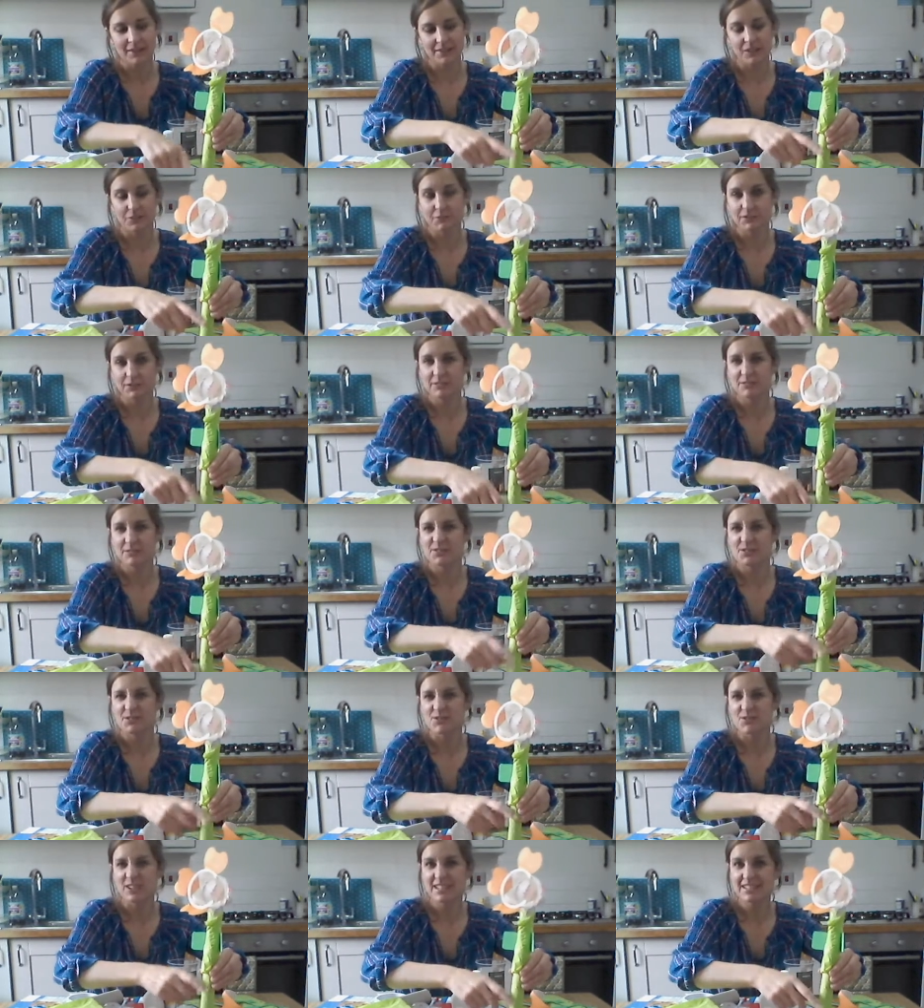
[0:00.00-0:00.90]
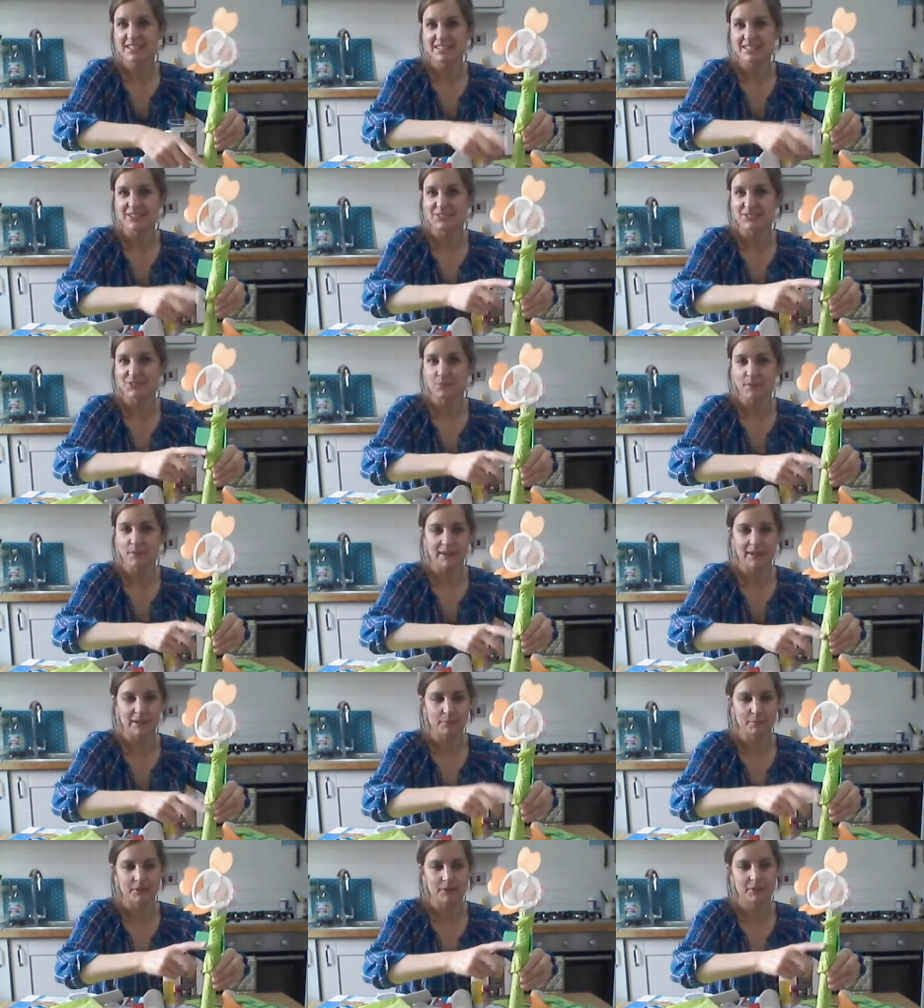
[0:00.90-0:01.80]
I covered it with green tissue
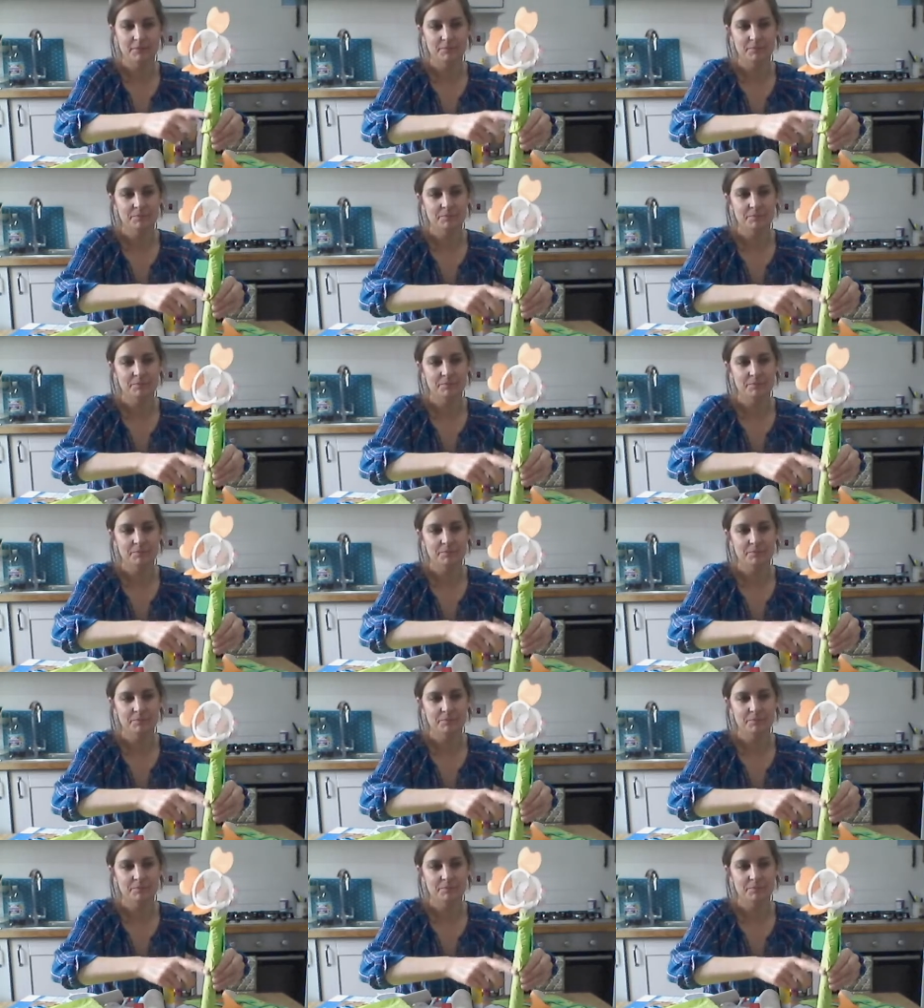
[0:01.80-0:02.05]
paper.